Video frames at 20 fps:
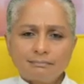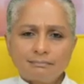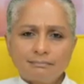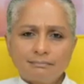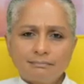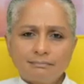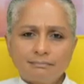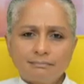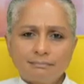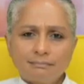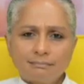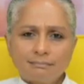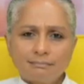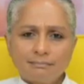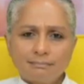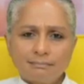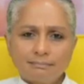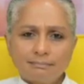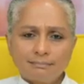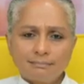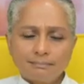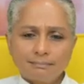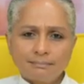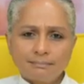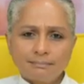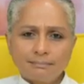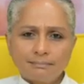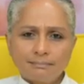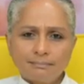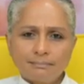
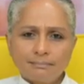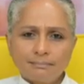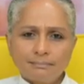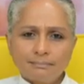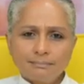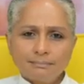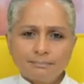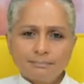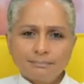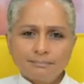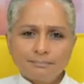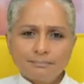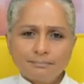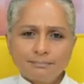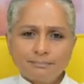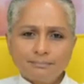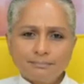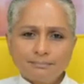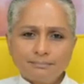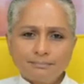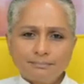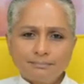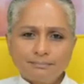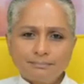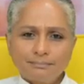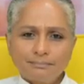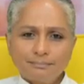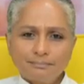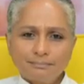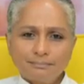
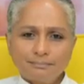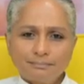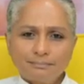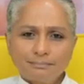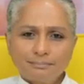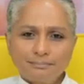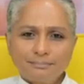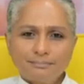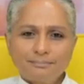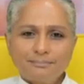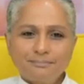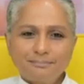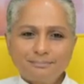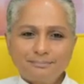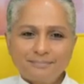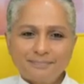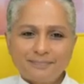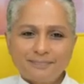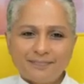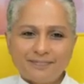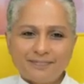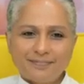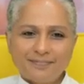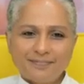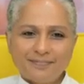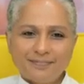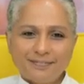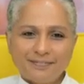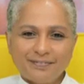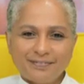[no speech]